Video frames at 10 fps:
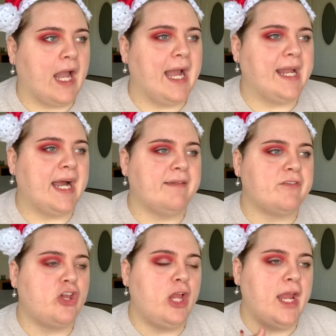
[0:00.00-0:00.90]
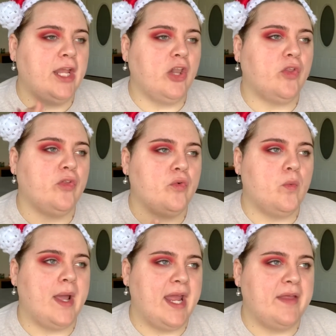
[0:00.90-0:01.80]
I kind of changed the
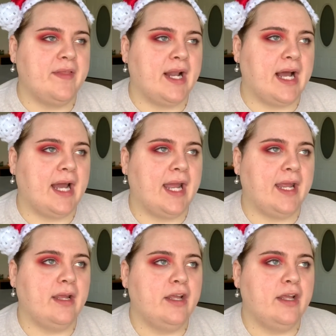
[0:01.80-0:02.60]
way that I